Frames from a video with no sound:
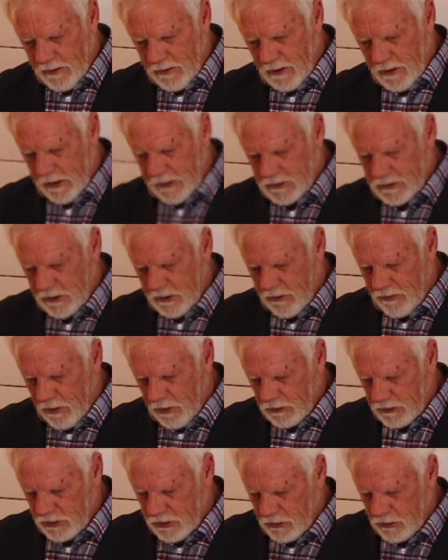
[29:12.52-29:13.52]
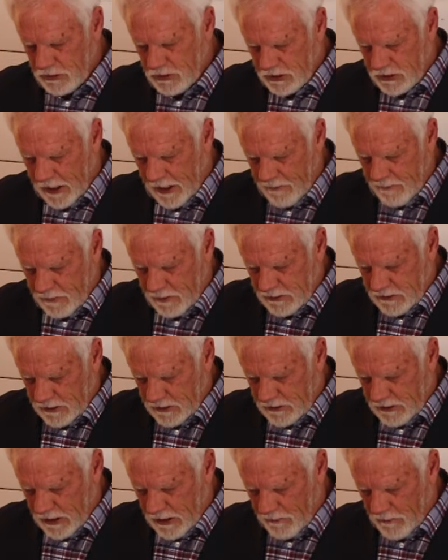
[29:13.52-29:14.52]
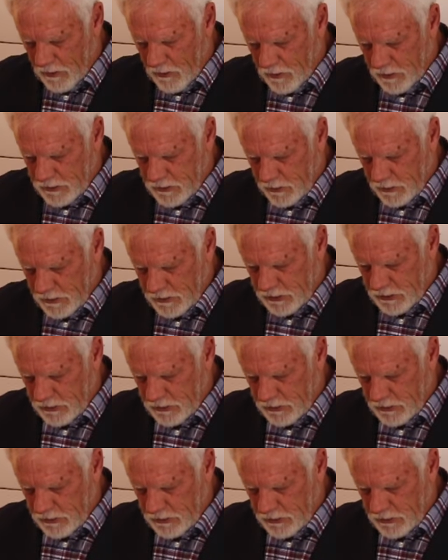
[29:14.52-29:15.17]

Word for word: to listen to those two statements and tell me which one is